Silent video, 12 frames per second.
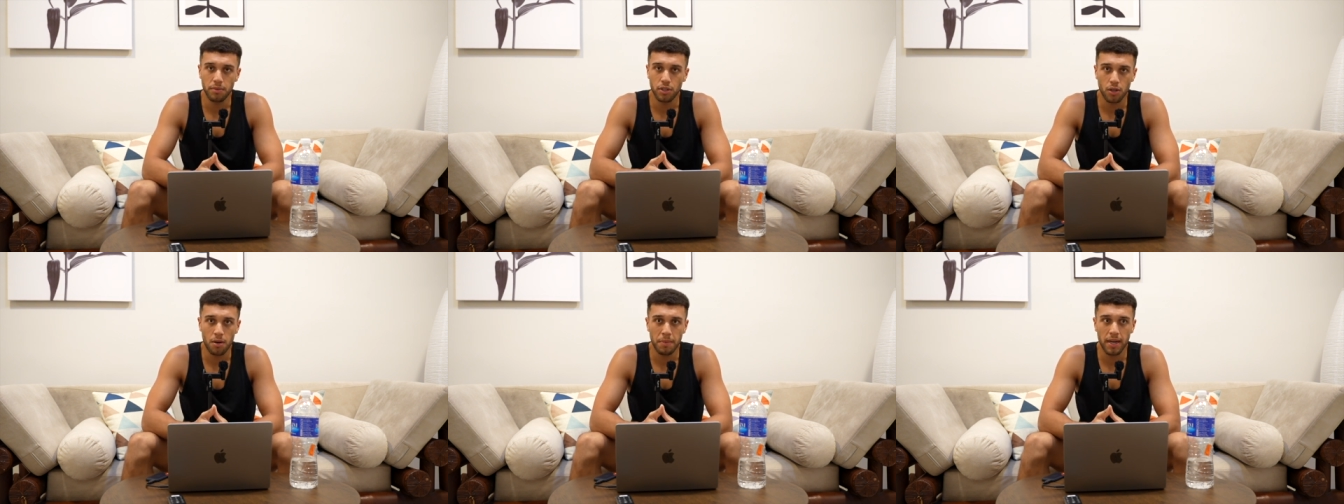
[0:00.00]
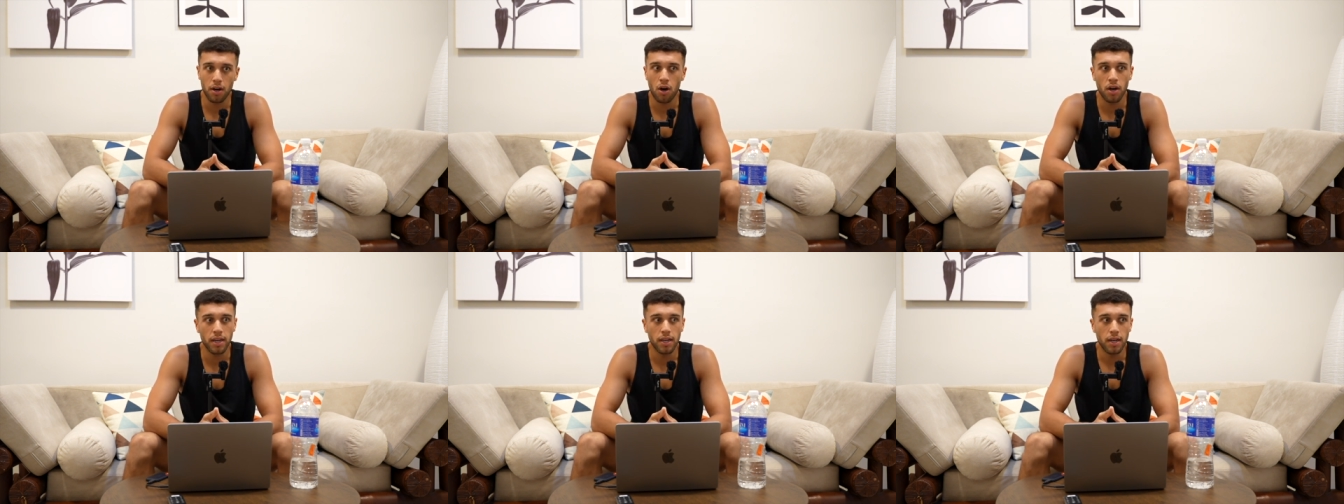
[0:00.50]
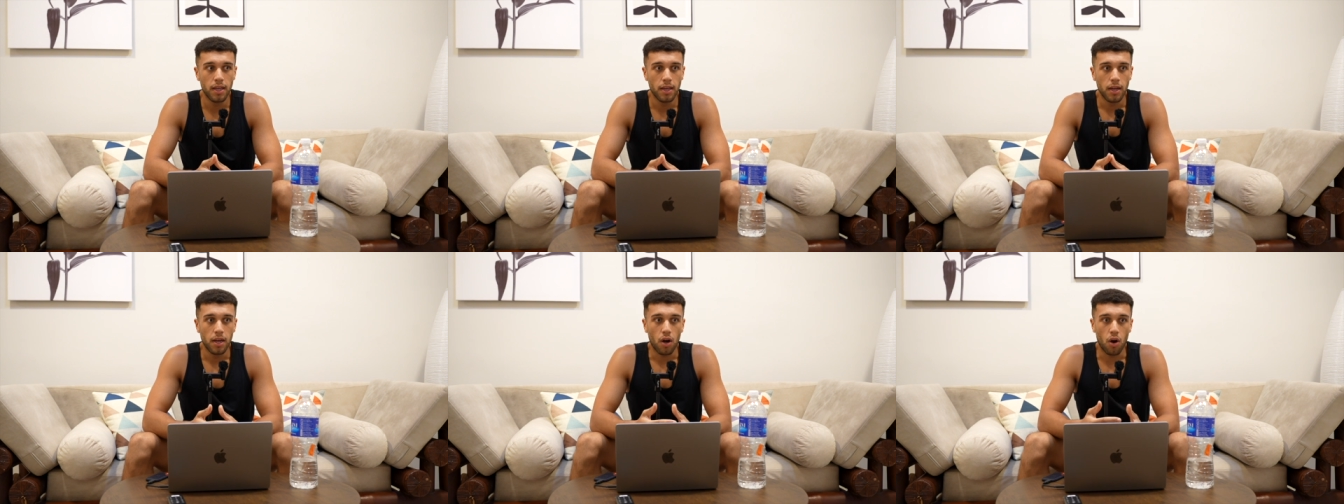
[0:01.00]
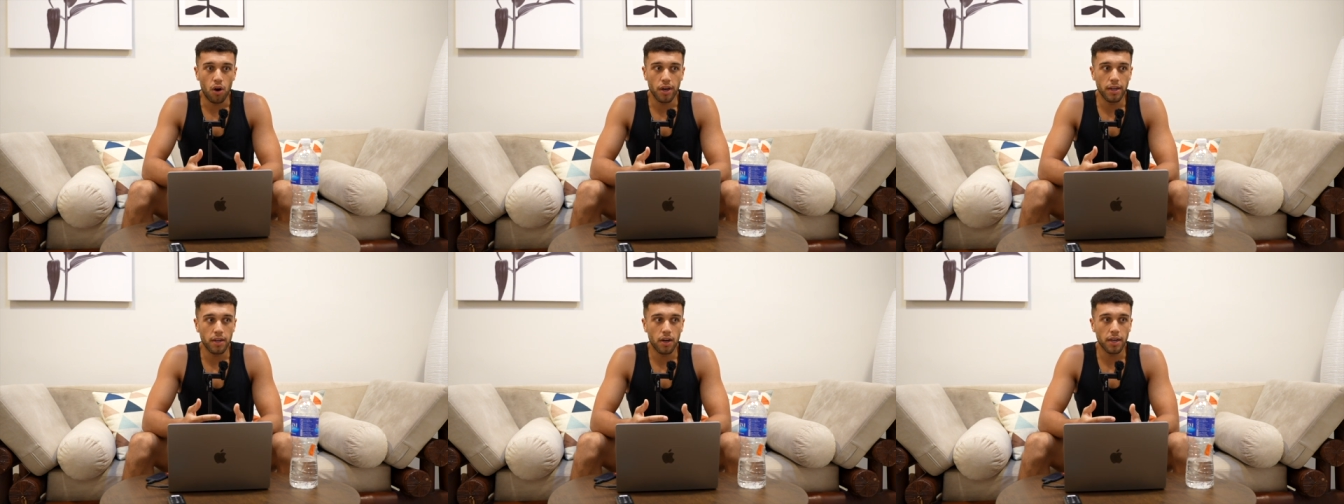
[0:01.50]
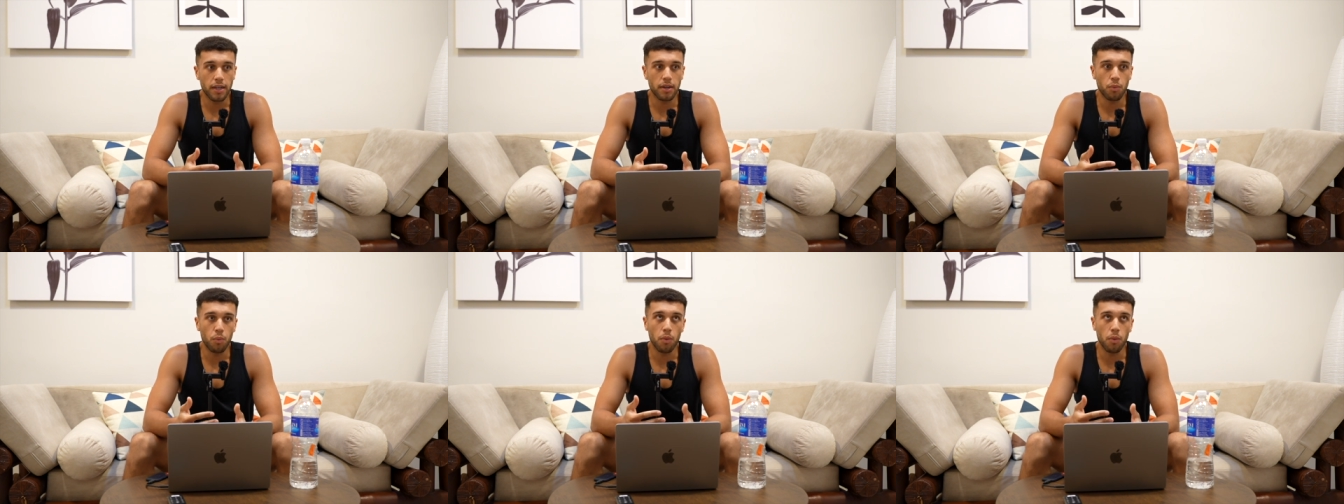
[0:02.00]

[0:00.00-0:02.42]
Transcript: You know what I mean? I I like